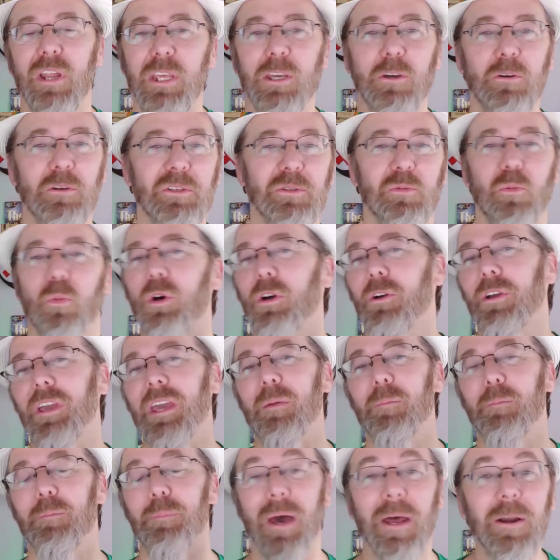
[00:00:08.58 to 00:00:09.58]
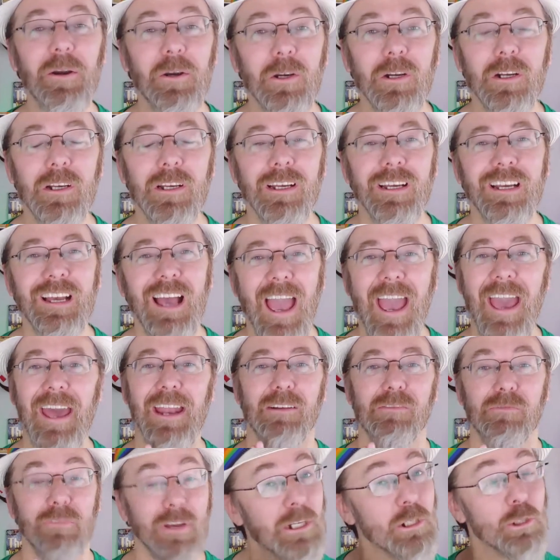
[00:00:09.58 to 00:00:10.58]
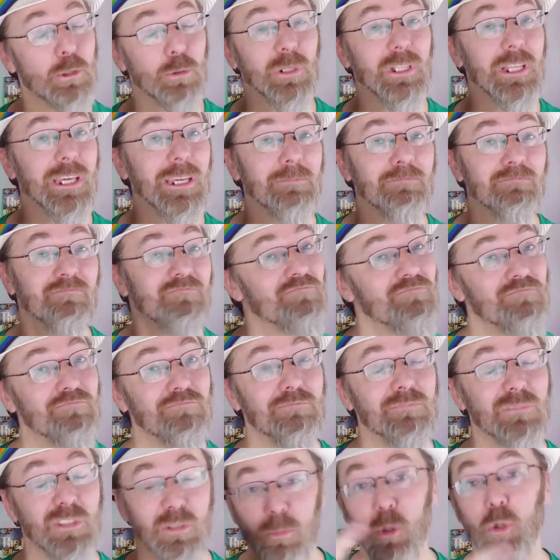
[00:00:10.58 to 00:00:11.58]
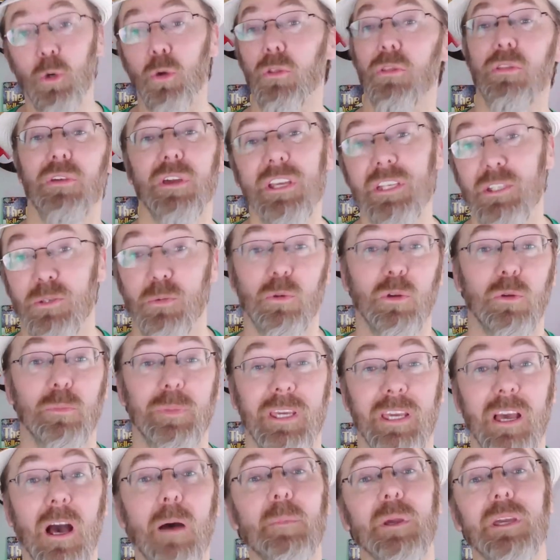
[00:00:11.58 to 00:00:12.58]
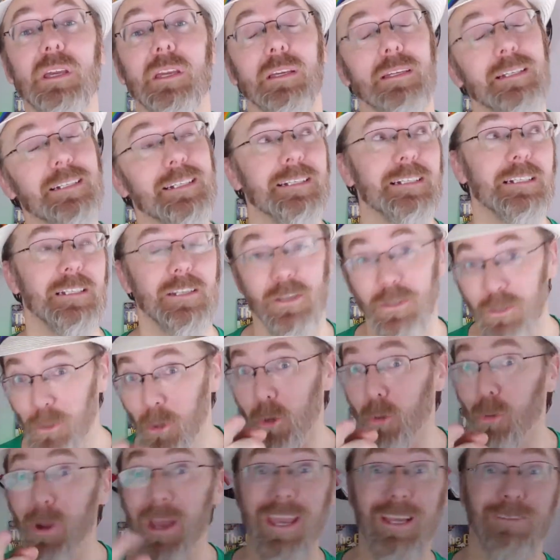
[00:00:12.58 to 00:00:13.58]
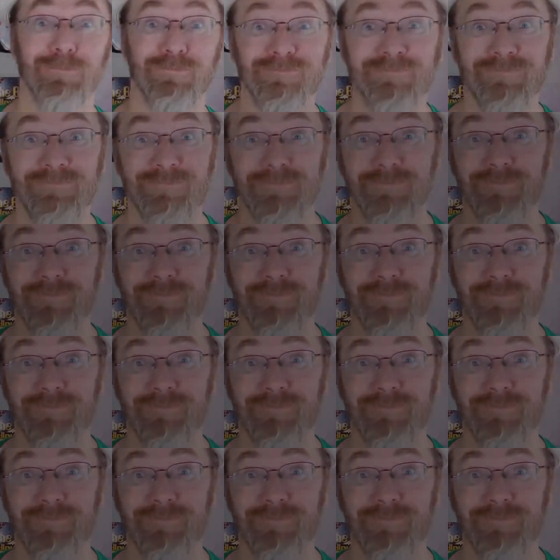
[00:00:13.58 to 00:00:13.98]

videos will get better, and eventually, some cool things will be coming uh, your way.